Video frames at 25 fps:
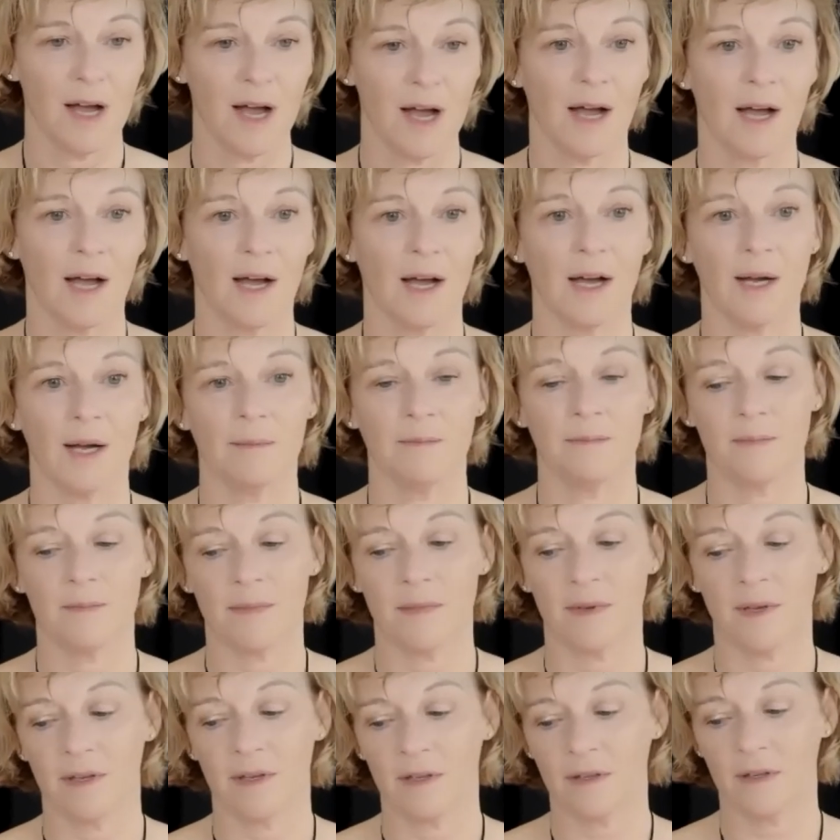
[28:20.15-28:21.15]

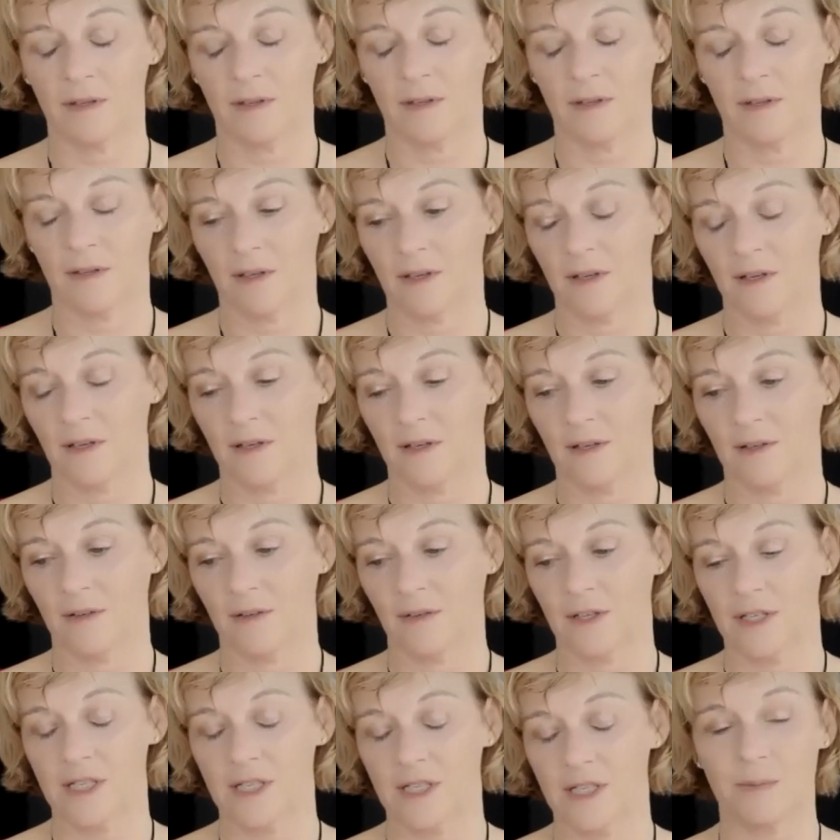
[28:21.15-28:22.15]

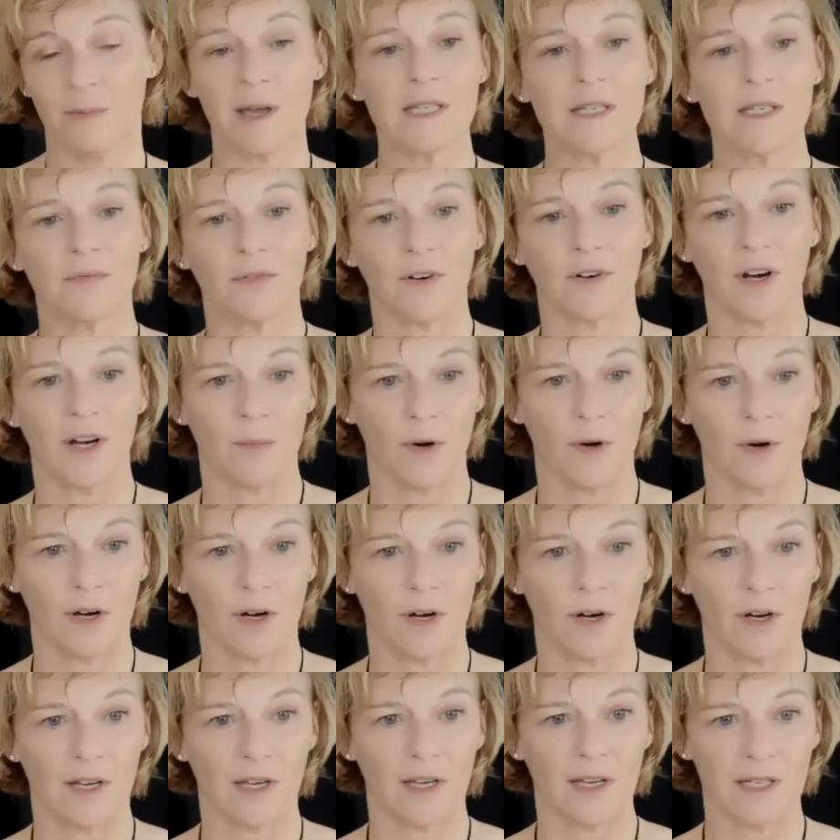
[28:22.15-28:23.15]
The space
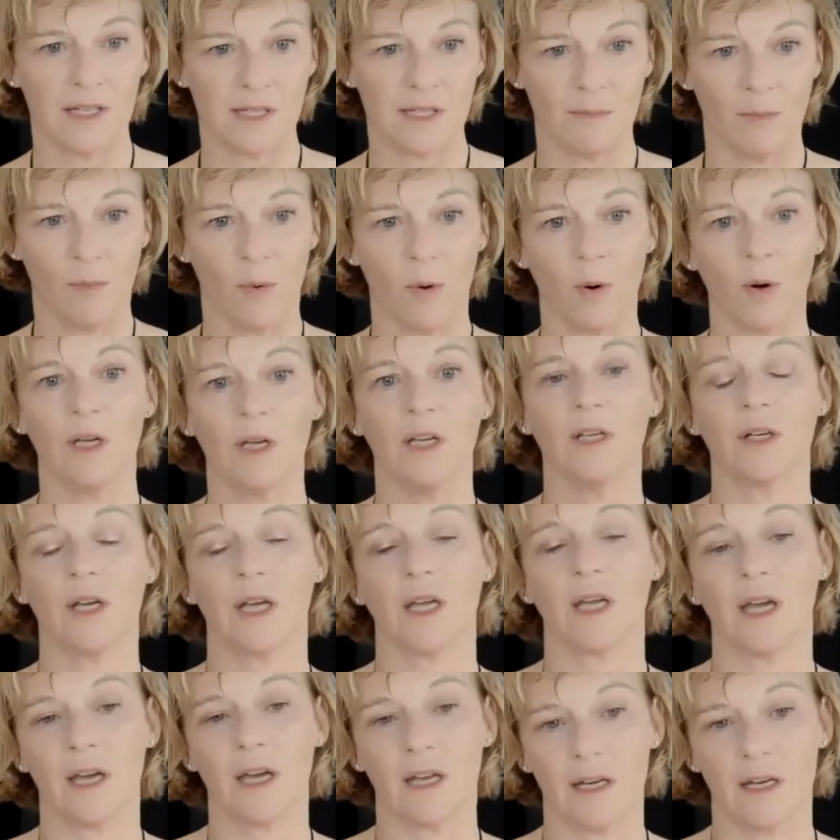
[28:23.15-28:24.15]
framework is more
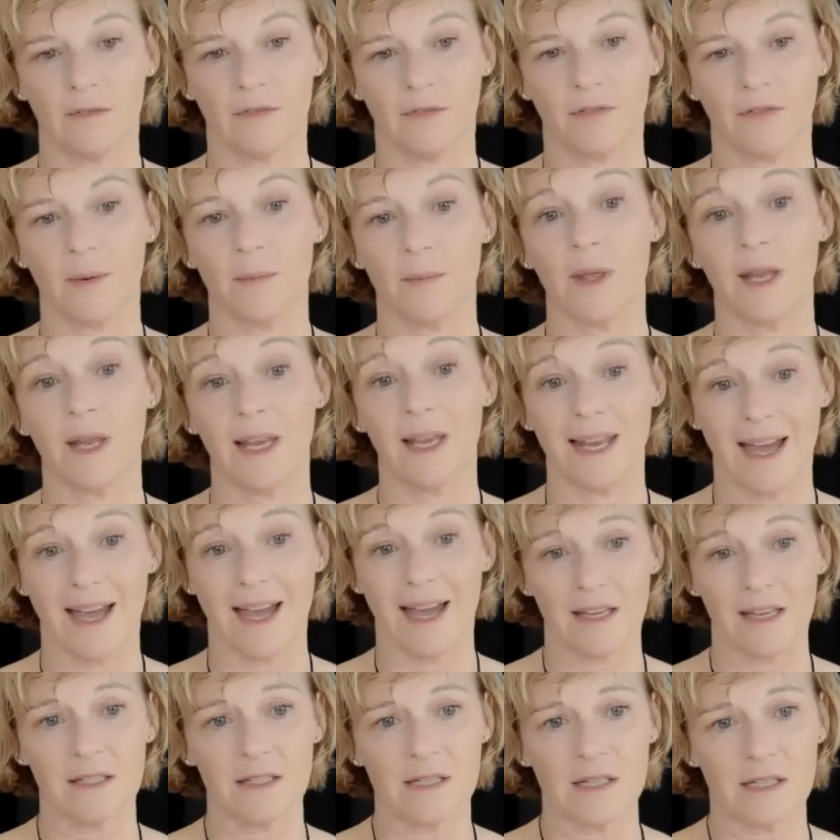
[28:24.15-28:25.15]
looking at it from the
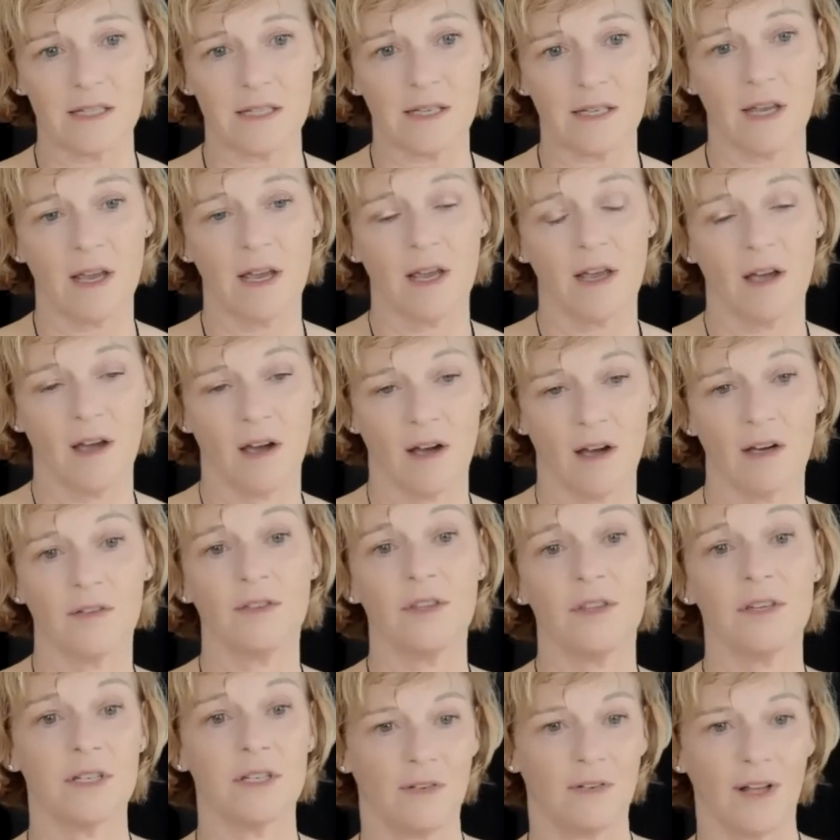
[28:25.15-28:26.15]
lens
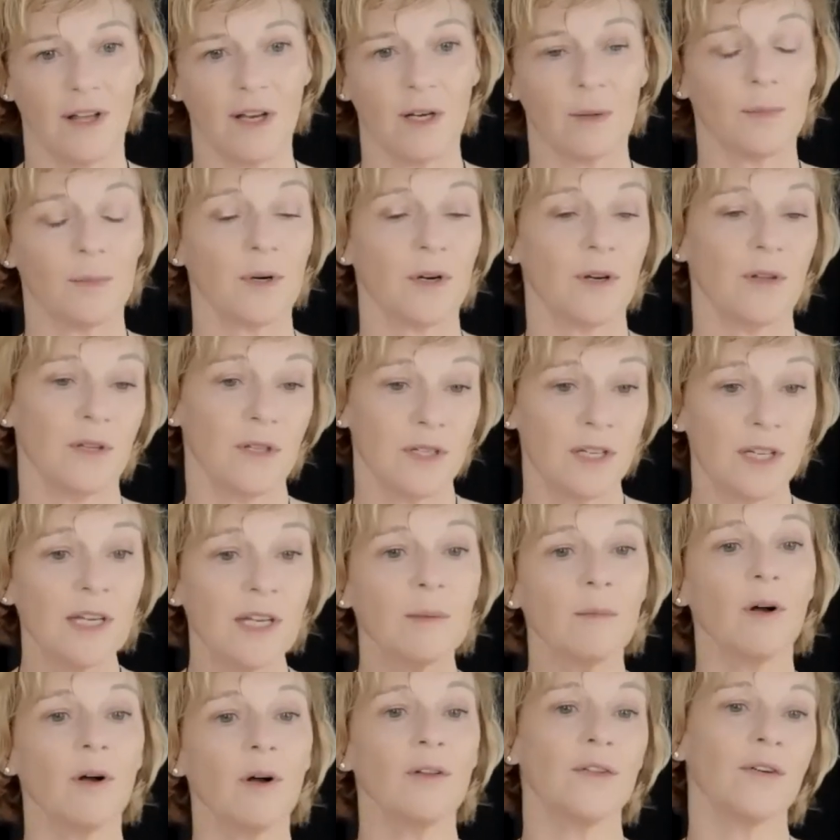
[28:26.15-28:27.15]
of the developer and the
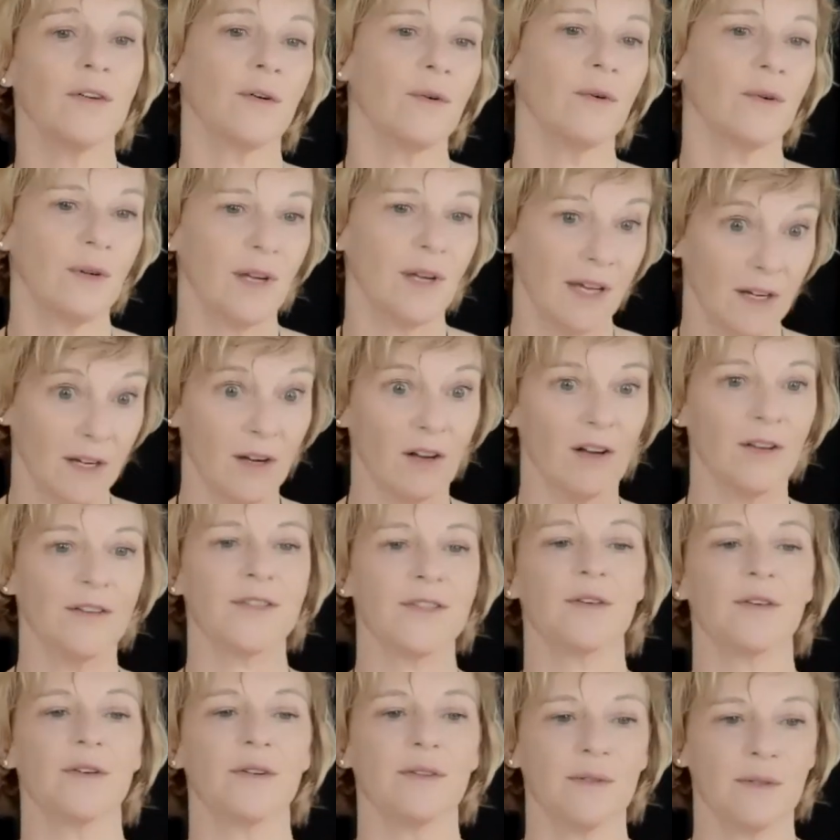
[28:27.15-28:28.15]
team, although it
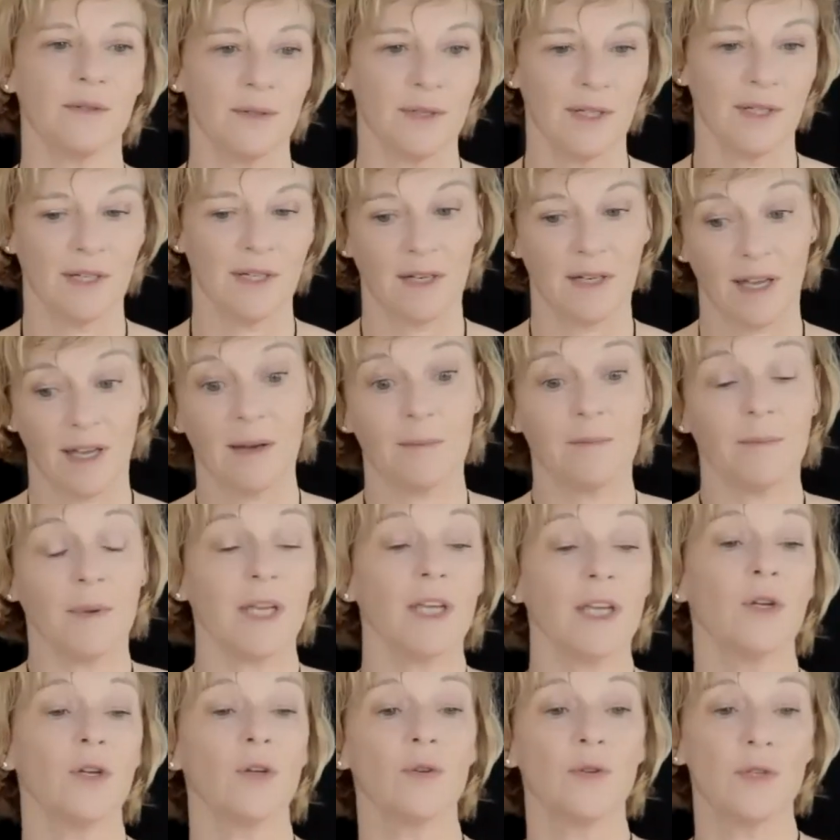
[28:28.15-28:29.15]
also can be
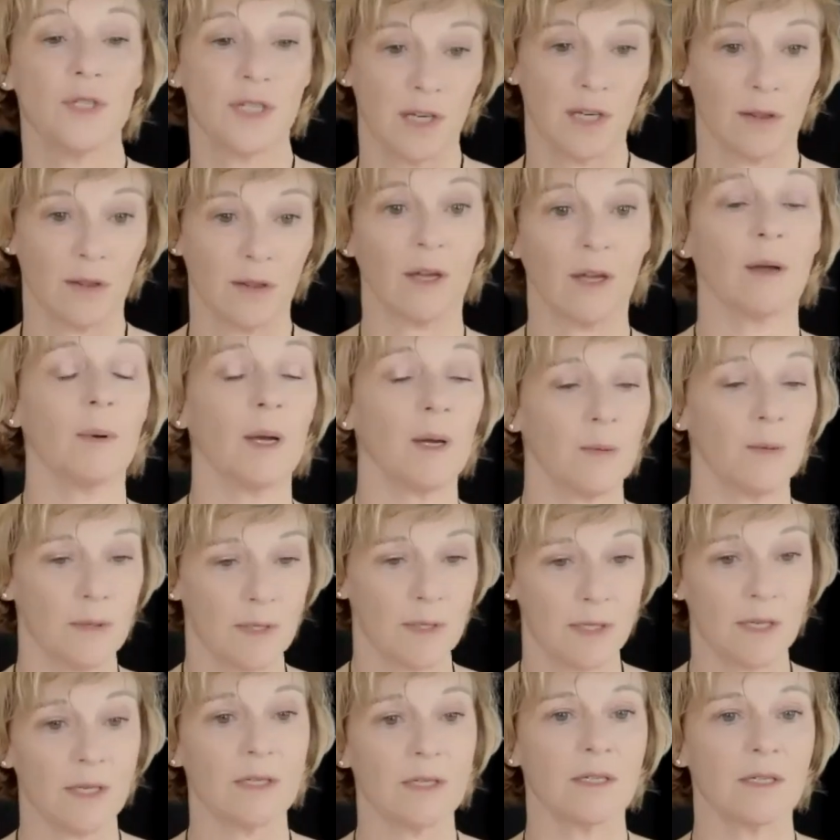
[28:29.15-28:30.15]
used to think about the
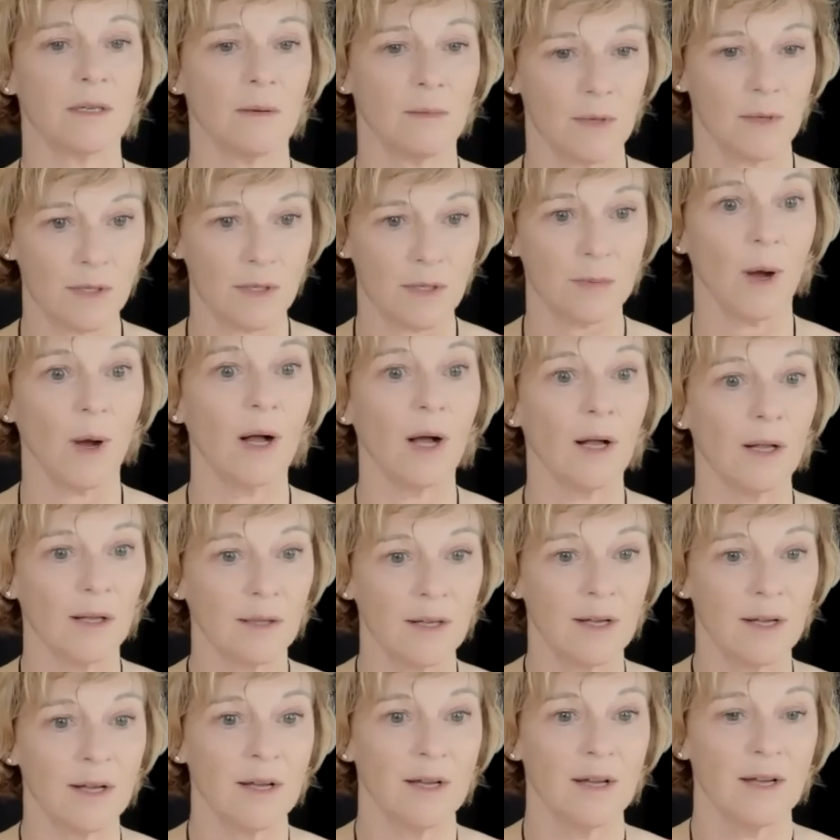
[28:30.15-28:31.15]
system as
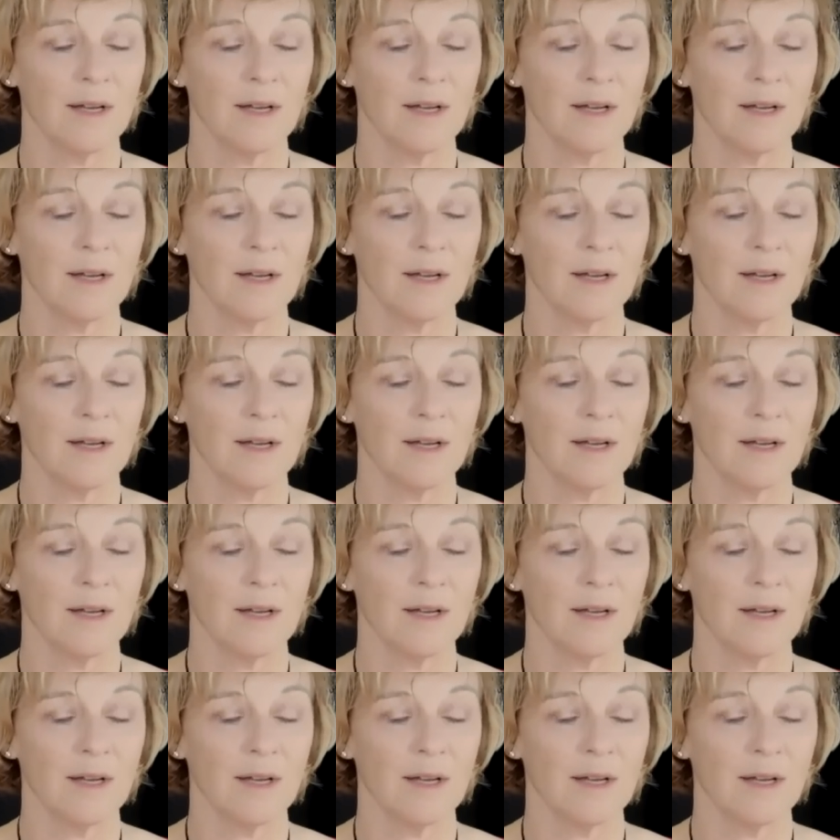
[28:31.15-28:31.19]
well.